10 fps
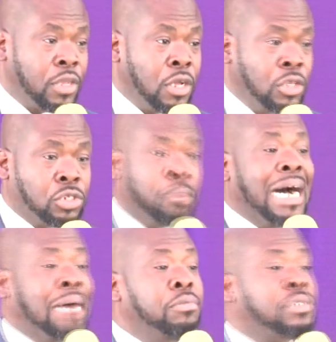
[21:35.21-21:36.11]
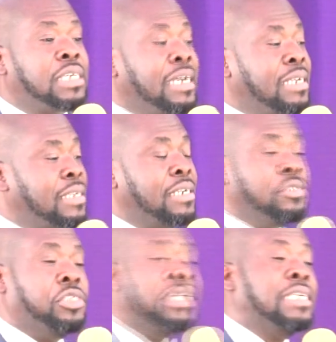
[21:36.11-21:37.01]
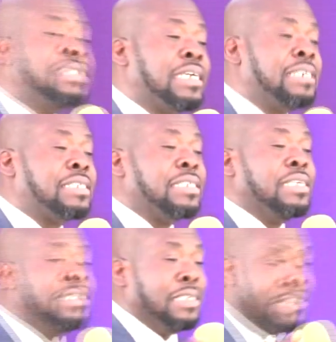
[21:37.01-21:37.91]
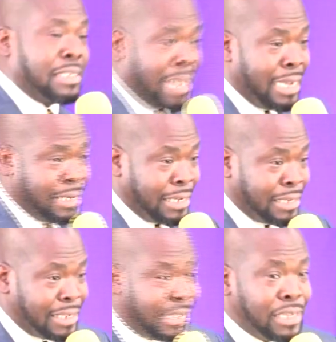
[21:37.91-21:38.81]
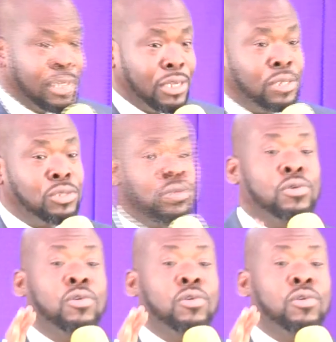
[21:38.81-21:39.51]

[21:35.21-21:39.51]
So Bible said Jesus decided to